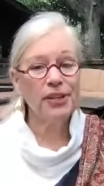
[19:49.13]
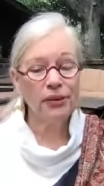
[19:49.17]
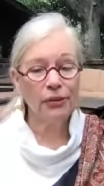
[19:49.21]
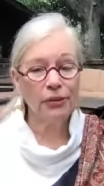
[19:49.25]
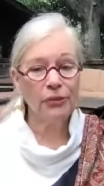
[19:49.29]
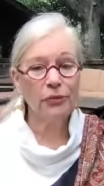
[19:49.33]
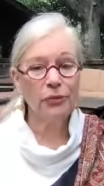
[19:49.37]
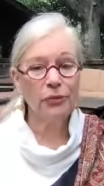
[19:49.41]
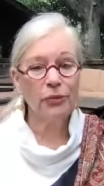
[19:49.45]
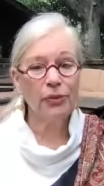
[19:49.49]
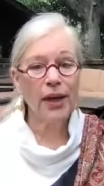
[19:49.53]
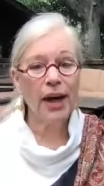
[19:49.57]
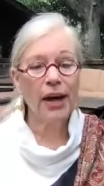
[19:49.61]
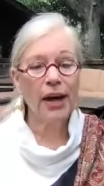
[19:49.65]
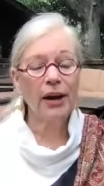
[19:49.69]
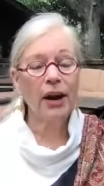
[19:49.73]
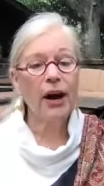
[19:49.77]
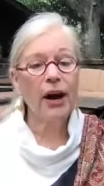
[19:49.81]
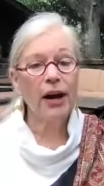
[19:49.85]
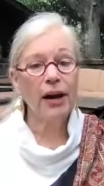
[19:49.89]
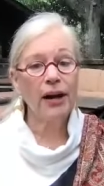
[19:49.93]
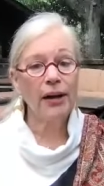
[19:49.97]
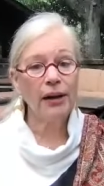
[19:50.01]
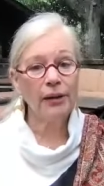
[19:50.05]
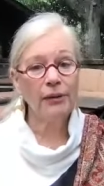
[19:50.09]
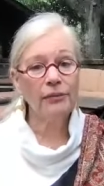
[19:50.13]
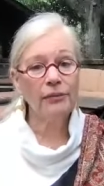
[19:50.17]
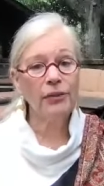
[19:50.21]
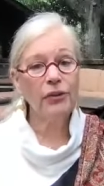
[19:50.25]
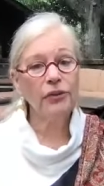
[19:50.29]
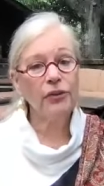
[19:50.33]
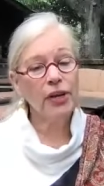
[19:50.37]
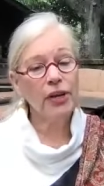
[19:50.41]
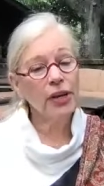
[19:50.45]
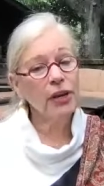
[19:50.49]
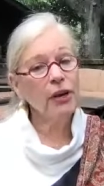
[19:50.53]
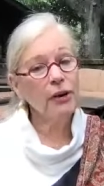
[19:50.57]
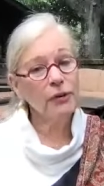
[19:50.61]
it through that eye, your
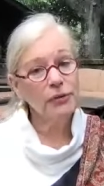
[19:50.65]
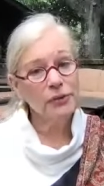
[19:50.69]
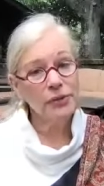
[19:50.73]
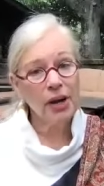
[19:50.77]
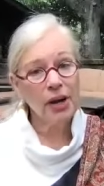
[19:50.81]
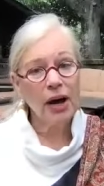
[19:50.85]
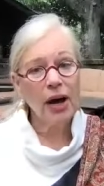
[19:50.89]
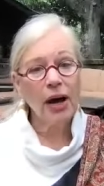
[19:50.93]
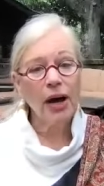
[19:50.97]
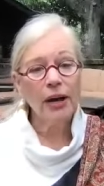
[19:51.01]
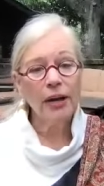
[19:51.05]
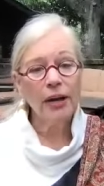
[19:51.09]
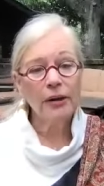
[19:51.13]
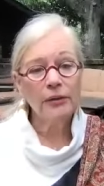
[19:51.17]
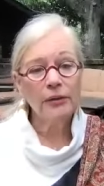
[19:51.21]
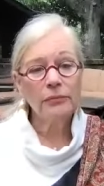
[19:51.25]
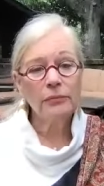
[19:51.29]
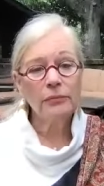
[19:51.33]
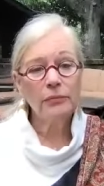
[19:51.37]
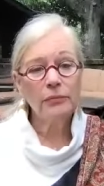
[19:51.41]
ego's eye.